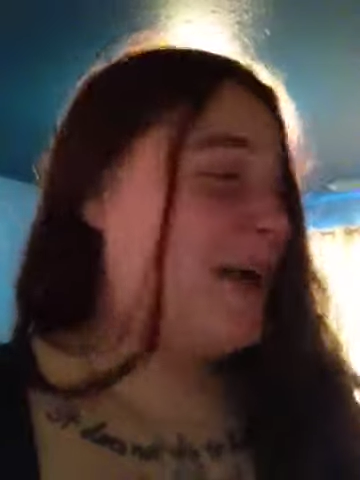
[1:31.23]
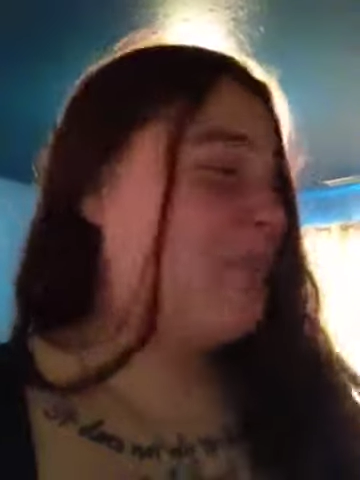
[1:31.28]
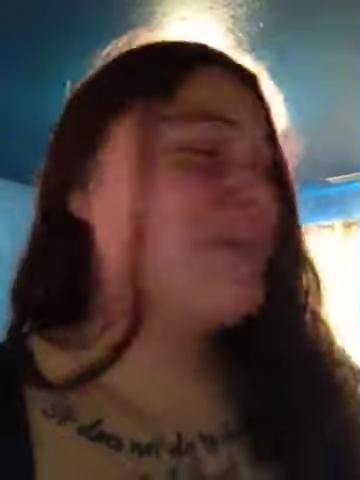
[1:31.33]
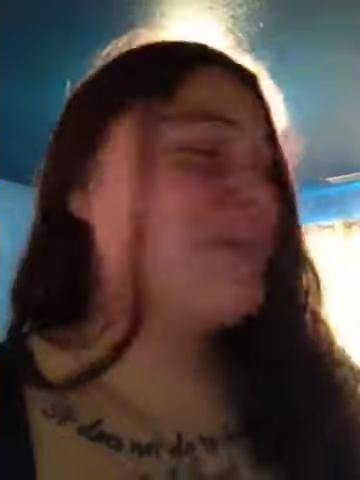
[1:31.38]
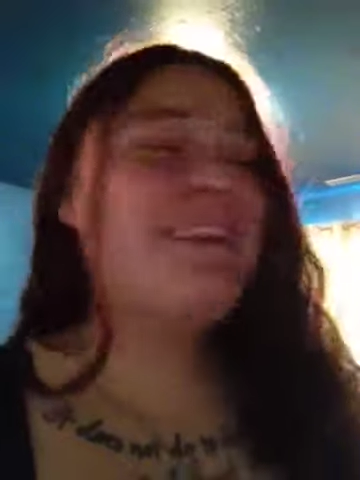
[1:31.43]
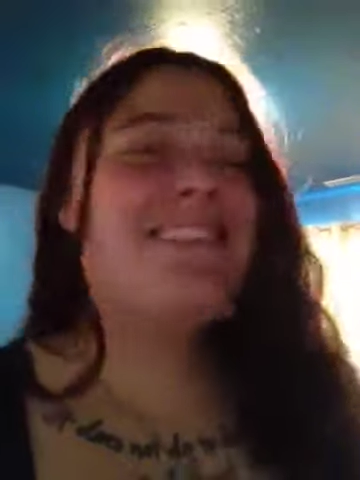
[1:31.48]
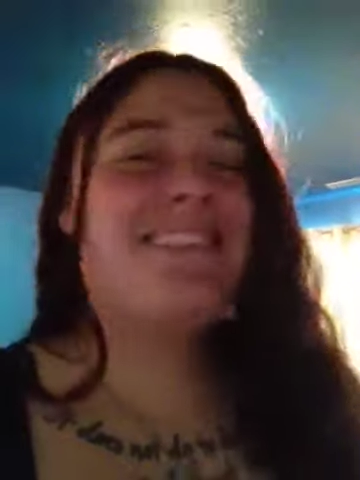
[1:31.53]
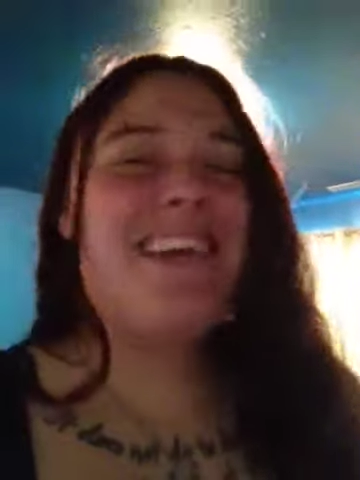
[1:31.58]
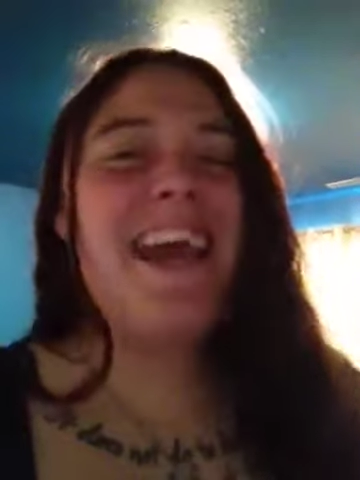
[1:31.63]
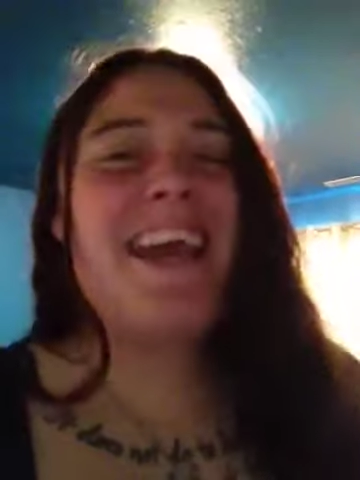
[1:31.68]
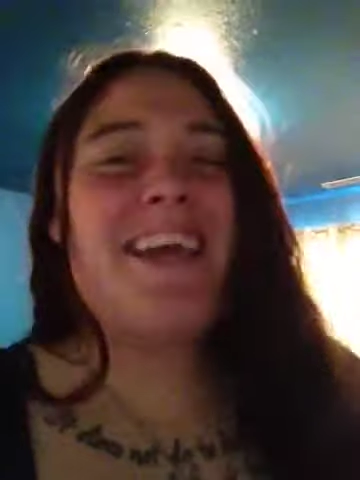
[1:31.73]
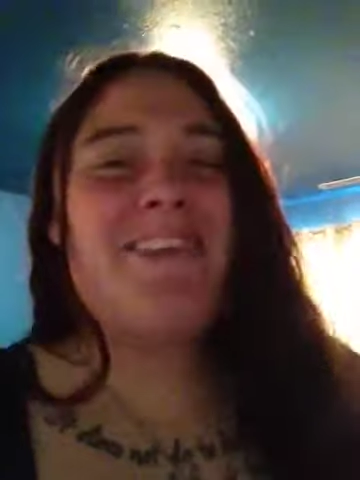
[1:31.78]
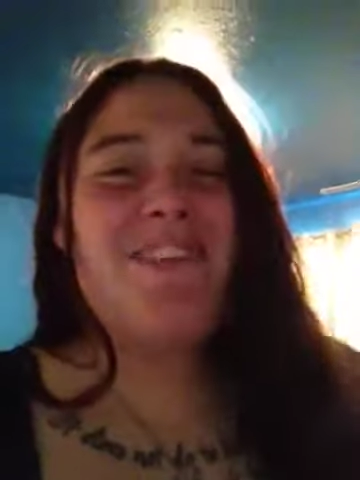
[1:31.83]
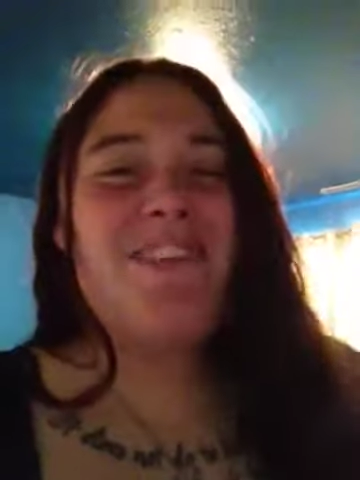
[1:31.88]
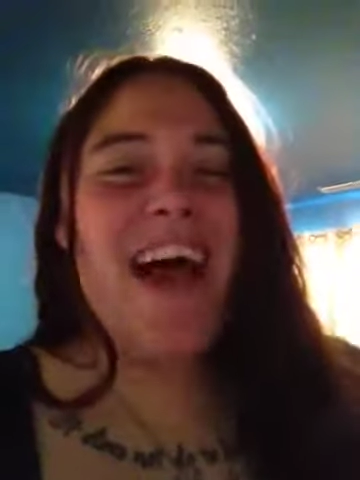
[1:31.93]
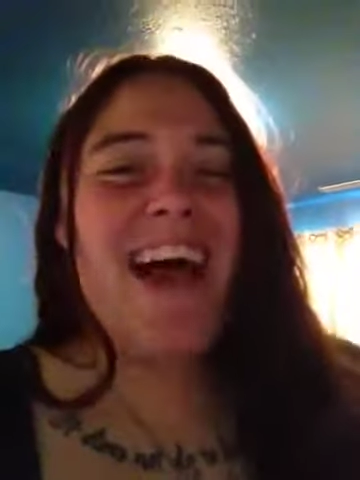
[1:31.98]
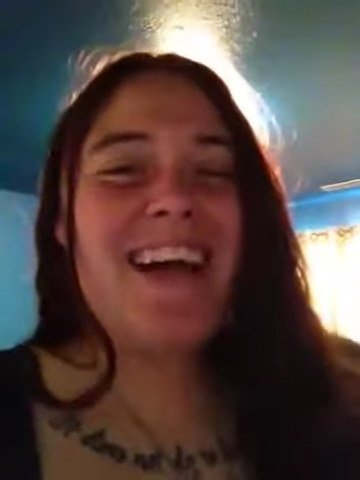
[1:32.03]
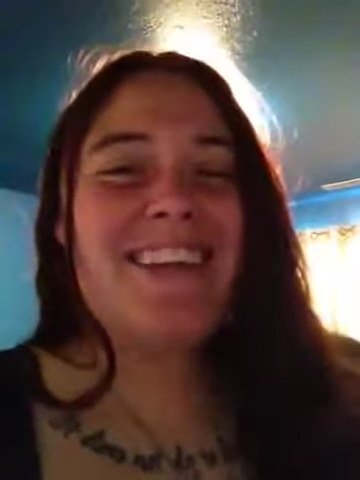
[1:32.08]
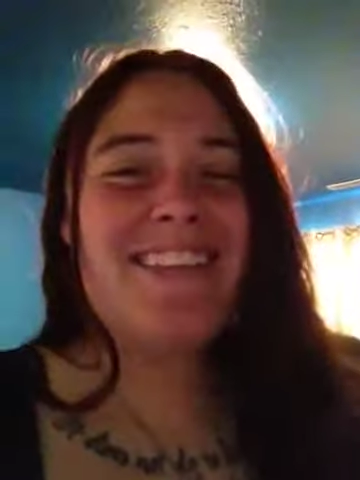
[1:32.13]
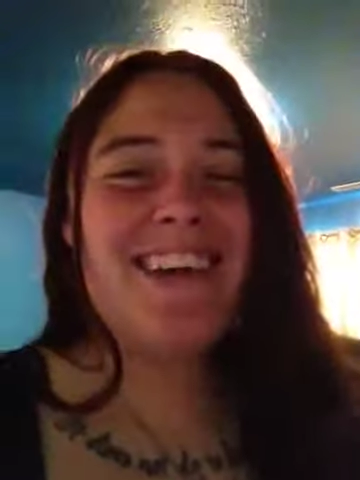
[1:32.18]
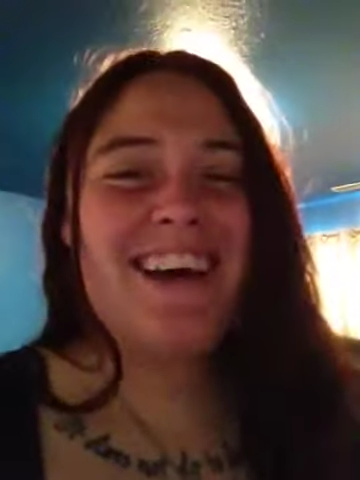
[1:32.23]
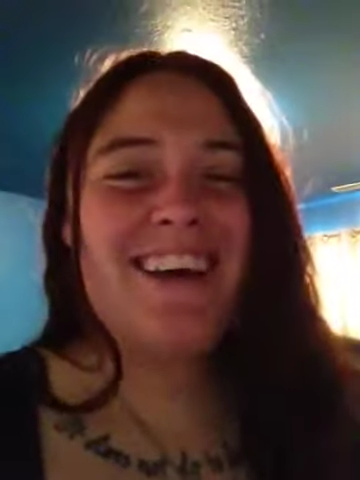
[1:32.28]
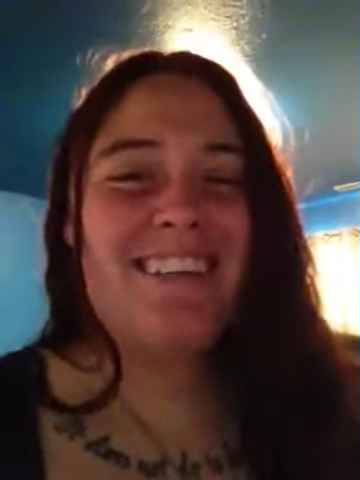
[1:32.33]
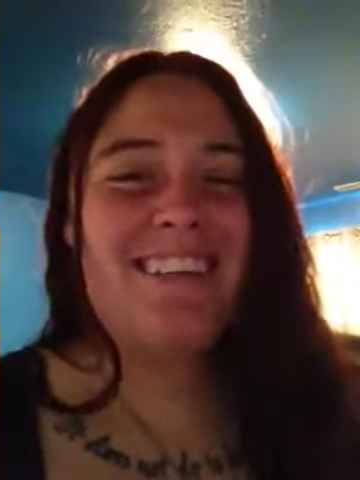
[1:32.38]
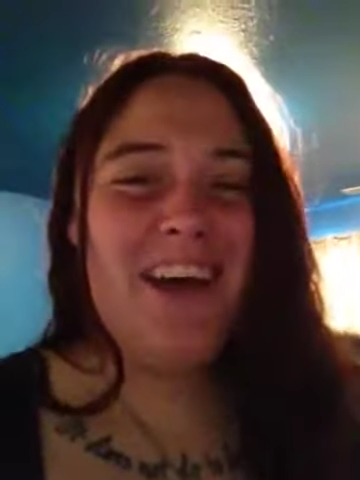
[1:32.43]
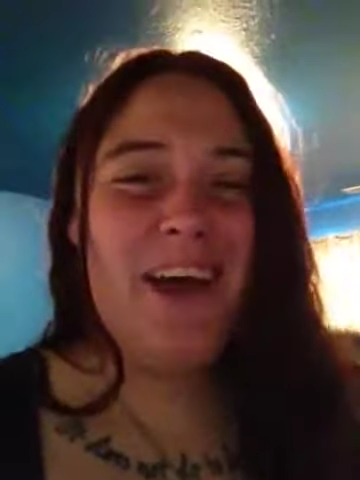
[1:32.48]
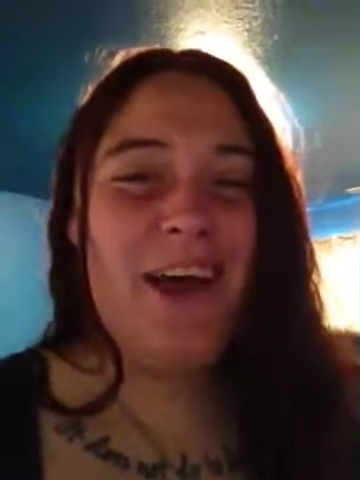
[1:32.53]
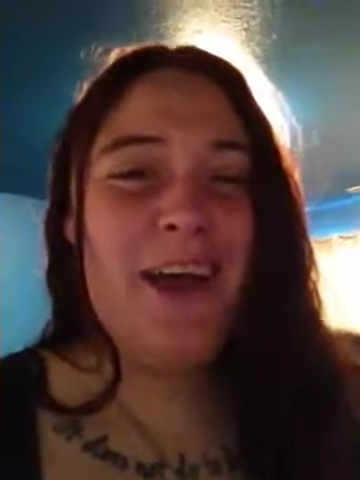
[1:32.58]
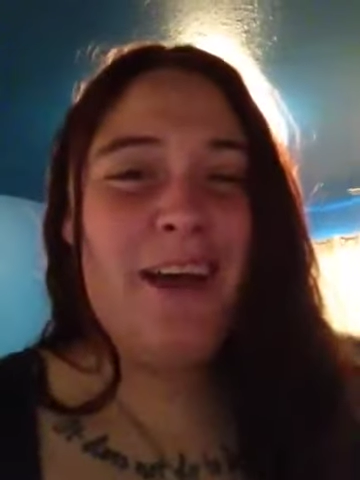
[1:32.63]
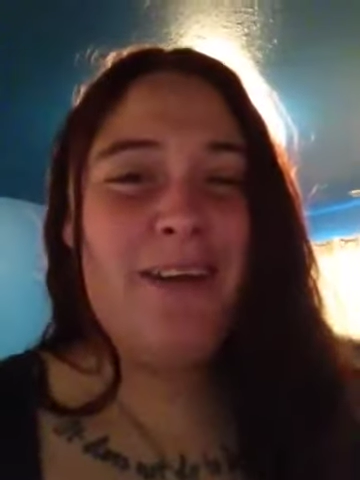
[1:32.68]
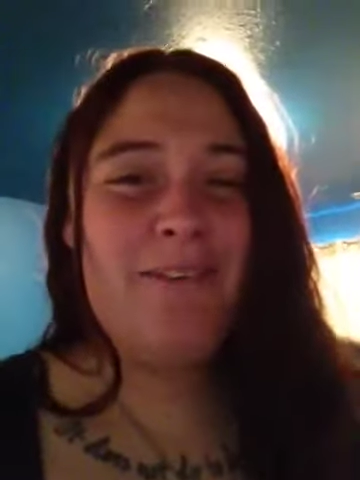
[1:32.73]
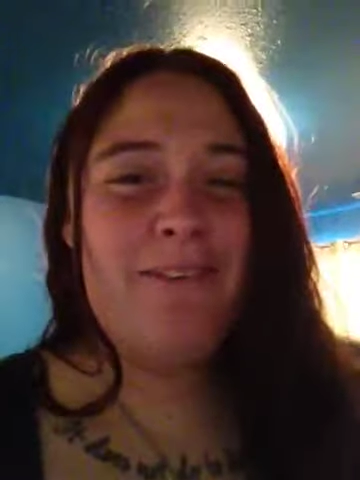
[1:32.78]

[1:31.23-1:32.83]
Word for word: I'm gonna take it back to LA.